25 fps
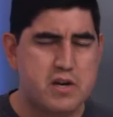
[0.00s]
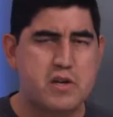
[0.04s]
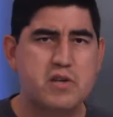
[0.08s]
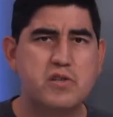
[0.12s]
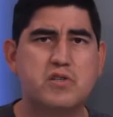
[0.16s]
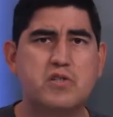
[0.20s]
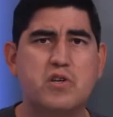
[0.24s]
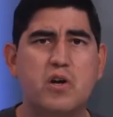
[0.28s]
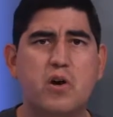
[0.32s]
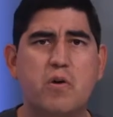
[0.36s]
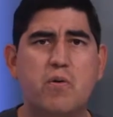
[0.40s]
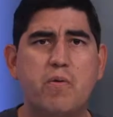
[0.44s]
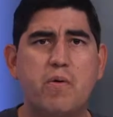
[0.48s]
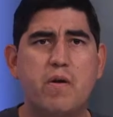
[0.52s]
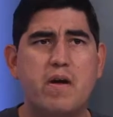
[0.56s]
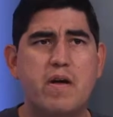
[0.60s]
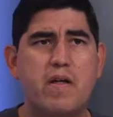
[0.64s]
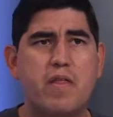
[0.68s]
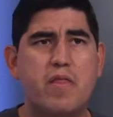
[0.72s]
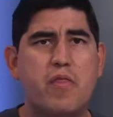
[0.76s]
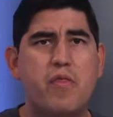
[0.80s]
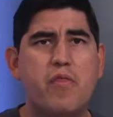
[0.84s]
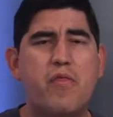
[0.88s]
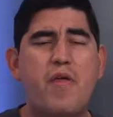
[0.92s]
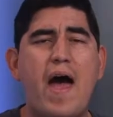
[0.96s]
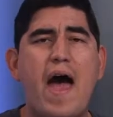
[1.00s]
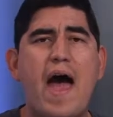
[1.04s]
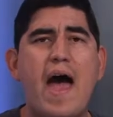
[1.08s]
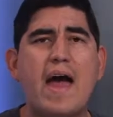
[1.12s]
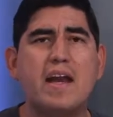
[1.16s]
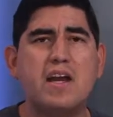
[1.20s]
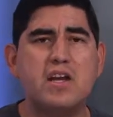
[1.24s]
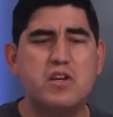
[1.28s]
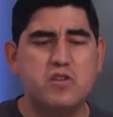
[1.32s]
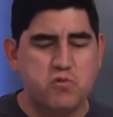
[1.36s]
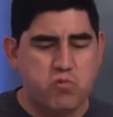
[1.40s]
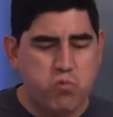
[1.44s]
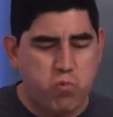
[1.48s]
So
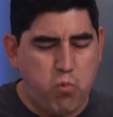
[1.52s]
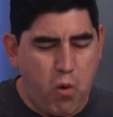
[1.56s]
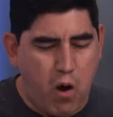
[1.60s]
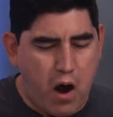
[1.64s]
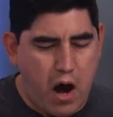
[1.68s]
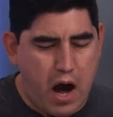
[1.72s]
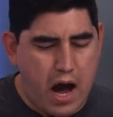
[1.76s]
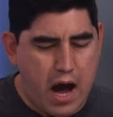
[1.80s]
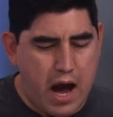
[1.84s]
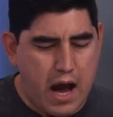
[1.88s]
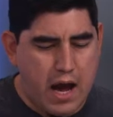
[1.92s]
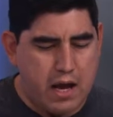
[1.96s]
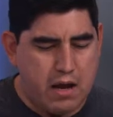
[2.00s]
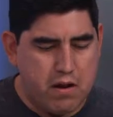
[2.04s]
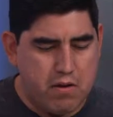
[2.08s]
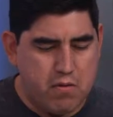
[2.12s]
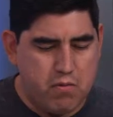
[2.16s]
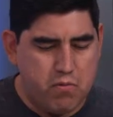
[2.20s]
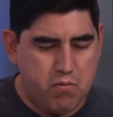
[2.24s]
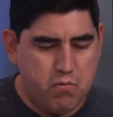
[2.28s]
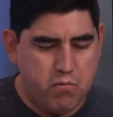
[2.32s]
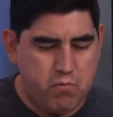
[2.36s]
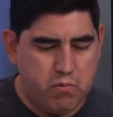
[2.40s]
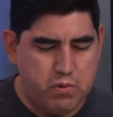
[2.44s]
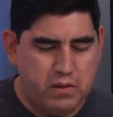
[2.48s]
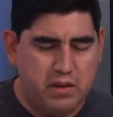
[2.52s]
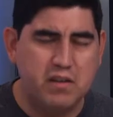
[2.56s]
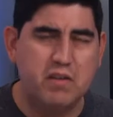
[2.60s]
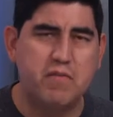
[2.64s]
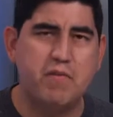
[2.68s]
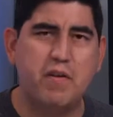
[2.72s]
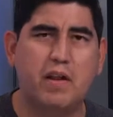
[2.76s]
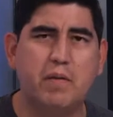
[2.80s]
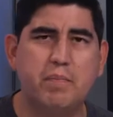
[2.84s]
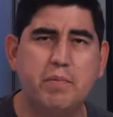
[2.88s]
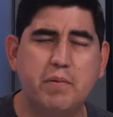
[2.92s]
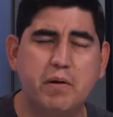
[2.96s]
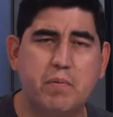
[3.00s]
that is why really
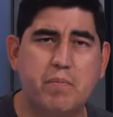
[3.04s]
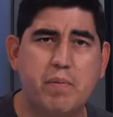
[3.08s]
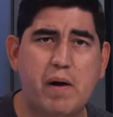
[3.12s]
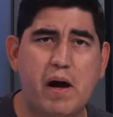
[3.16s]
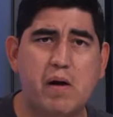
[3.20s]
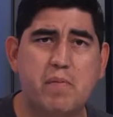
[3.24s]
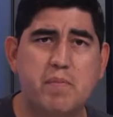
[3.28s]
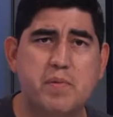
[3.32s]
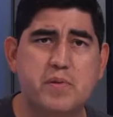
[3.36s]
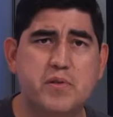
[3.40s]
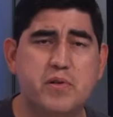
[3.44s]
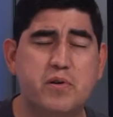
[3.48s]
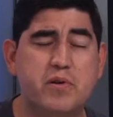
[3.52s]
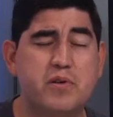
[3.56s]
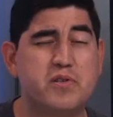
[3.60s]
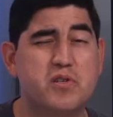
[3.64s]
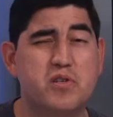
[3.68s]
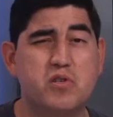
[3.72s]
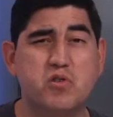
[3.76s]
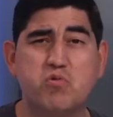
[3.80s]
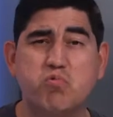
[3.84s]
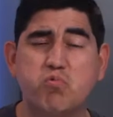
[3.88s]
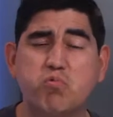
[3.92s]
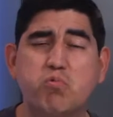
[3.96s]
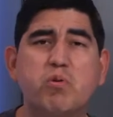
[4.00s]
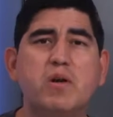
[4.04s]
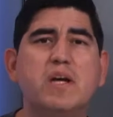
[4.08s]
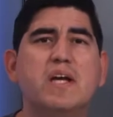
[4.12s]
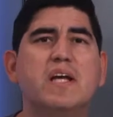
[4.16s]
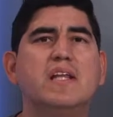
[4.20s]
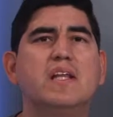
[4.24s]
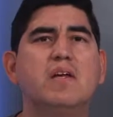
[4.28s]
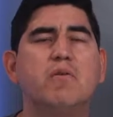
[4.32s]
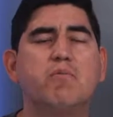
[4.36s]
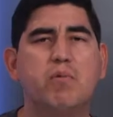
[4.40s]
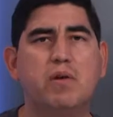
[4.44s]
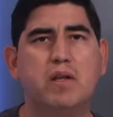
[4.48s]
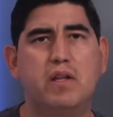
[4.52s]
developing your buyer personas is
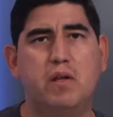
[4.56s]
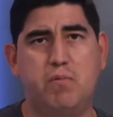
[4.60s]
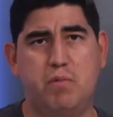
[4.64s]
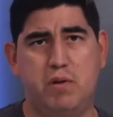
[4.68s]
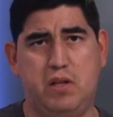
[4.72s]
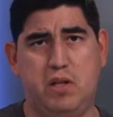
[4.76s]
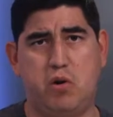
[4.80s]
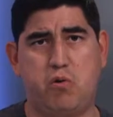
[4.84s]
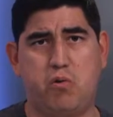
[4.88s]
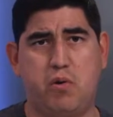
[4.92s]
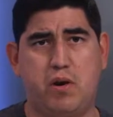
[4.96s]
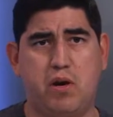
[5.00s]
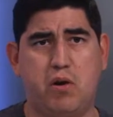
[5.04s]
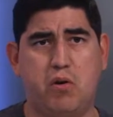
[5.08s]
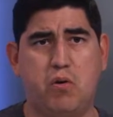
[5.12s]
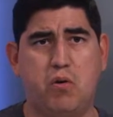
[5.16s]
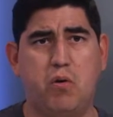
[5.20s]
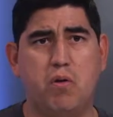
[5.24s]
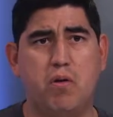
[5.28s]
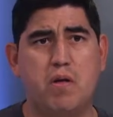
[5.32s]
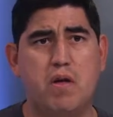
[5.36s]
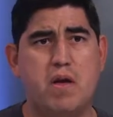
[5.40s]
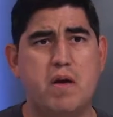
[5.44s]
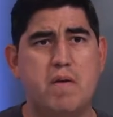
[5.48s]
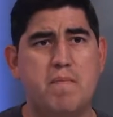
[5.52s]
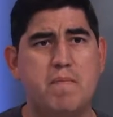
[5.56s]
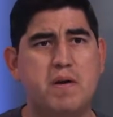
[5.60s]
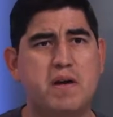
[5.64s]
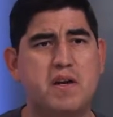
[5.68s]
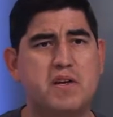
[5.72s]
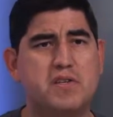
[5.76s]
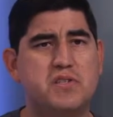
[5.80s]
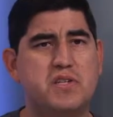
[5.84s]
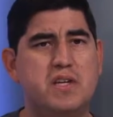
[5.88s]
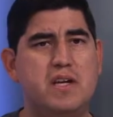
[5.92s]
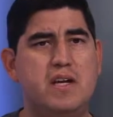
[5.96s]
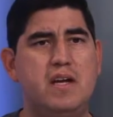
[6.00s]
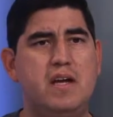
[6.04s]
really, really, really critical.
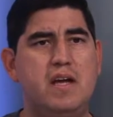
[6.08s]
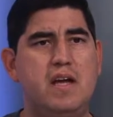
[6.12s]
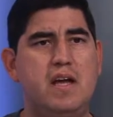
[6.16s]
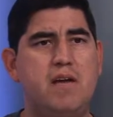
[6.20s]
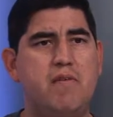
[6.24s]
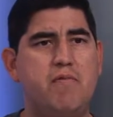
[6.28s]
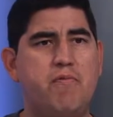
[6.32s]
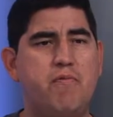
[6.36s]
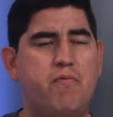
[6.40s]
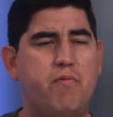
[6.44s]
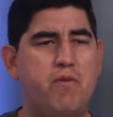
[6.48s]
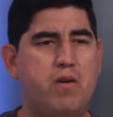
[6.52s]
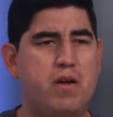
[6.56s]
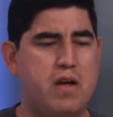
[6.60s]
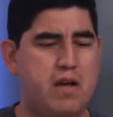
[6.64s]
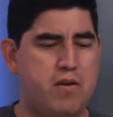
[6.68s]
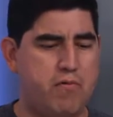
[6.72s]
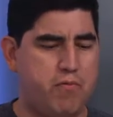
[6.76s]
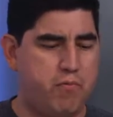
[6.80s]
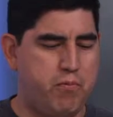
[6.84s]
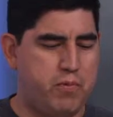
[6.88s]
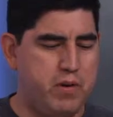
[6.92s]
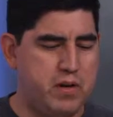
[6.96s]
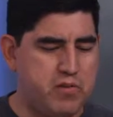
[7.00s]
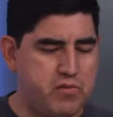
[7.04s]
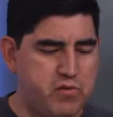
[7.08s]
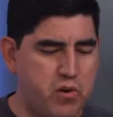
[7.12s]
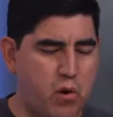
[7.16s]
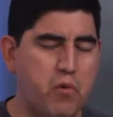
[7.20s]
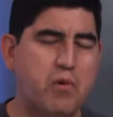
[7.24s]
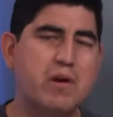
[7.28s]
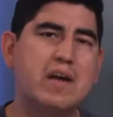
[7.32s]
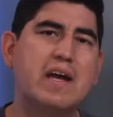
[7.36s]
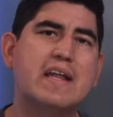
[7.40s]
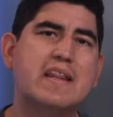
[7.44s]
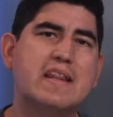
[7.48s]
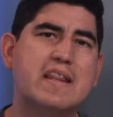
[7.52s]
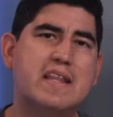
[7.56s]
Because if we
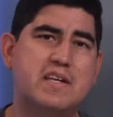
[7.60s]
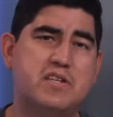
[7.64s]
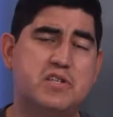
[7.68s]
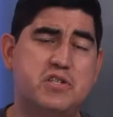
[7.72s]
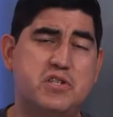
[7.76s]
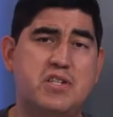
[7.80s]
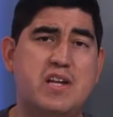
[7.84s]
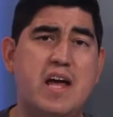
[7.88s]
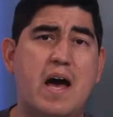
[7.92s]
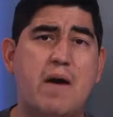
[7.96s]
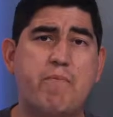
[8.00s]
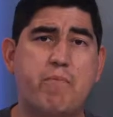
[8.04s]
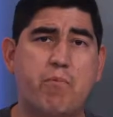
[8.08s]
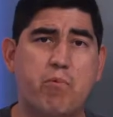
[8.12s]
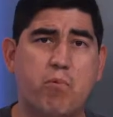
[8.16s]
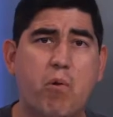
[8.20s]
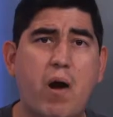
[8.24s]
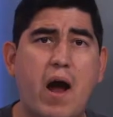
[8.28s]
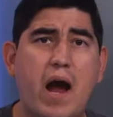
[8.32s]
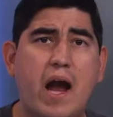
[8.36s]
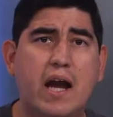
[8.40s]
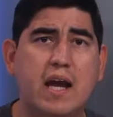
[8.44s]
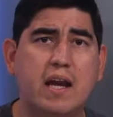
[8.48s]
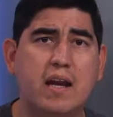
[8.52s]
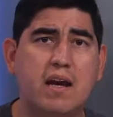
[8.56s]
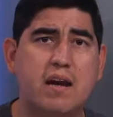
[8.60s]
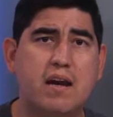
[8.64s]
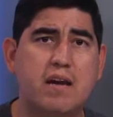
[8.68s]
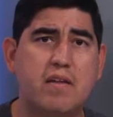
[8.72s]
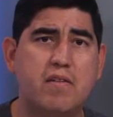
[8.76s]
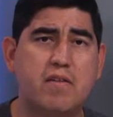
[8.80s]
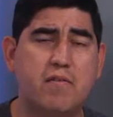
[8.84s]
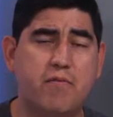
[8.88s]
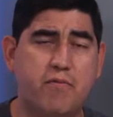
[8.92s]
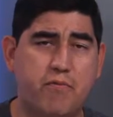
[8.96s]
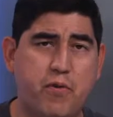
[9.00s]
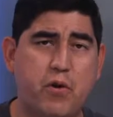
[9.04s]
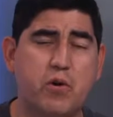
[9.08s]
don't get this step right
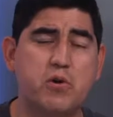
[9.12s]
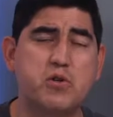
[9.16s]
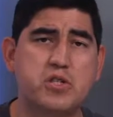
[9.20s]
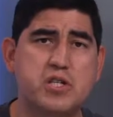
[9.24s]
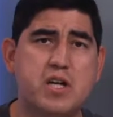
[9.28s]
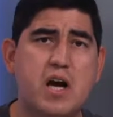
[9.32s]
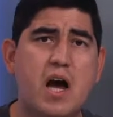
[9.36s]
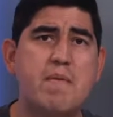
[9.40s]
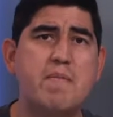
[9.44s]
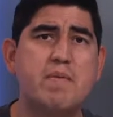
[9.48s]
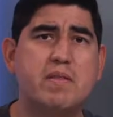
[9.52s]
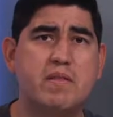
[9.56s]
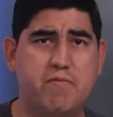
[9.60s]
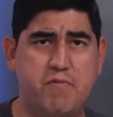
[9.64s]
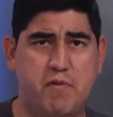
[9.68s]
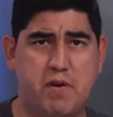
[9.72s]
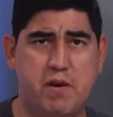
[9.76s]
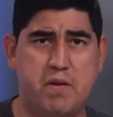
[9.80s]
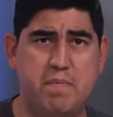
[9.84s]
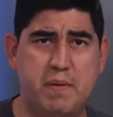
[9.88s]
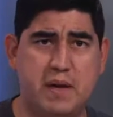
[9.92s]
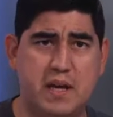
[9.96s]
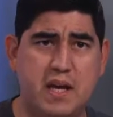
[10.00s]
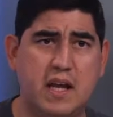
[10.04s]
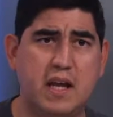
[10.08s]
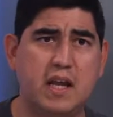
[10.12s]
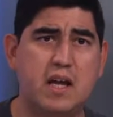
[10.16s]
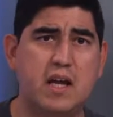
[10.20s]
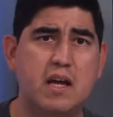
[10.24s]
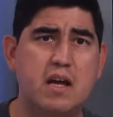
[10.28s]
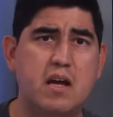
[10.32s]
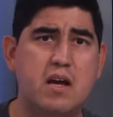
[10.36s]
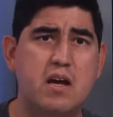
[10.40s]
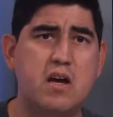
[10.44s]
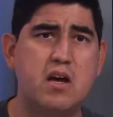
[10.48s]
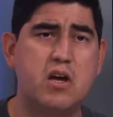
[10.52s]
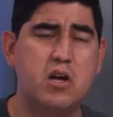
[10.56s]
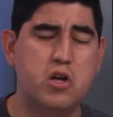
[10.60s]
the first time at the very
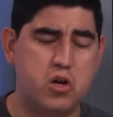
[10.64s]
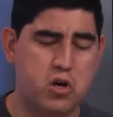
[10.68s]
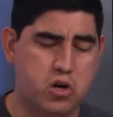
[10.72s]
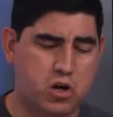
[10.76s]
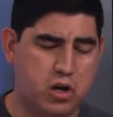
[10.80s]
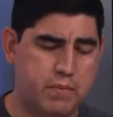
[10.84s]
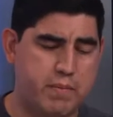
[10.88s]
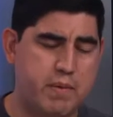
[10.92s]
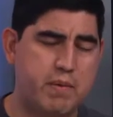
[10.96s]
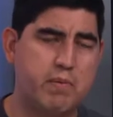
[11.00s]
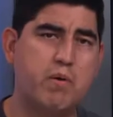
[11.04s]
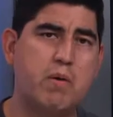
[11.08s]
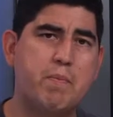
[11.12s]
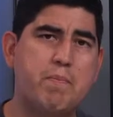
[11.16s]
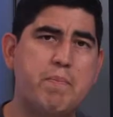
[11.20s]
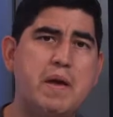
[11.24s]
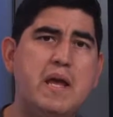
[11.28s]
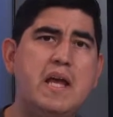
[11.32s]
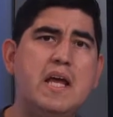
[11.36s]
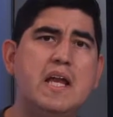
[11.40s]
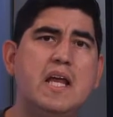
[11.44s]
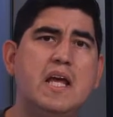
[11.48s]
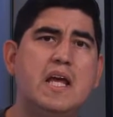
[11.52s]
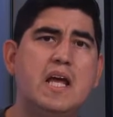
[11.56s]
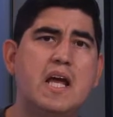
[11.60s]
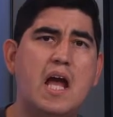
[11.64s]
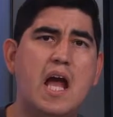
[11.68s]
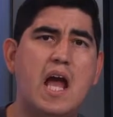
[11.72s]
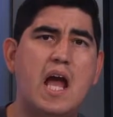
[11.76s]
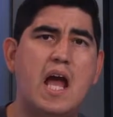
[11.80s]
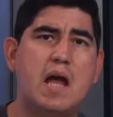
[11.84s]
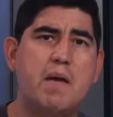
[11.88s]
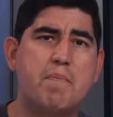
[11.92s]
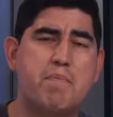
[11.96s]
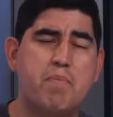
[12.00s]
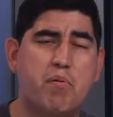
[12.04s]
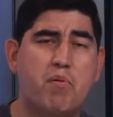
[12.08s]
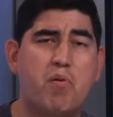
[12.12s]
beginning, you're going to be repeating
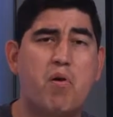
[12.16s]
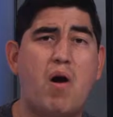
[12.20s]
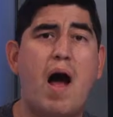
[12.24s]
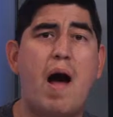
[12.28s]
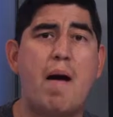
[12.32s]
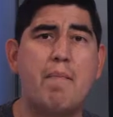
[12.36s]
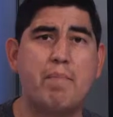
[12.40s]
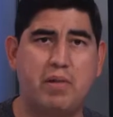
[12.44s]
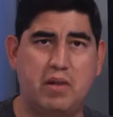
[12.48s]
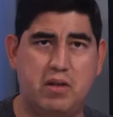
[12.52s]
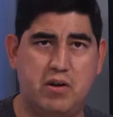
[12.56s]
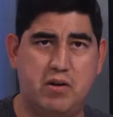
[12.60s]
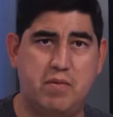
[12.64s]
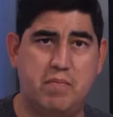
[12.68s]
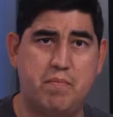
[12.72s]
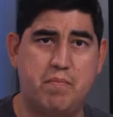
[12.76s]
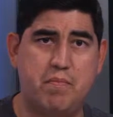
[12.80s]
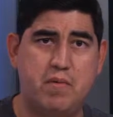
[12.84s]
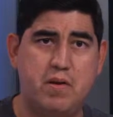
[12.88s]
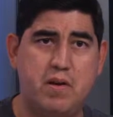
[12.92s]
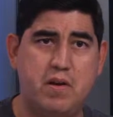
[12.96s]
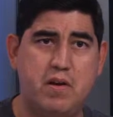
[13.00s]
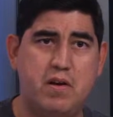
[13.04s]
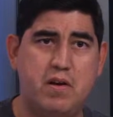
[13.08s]
a problem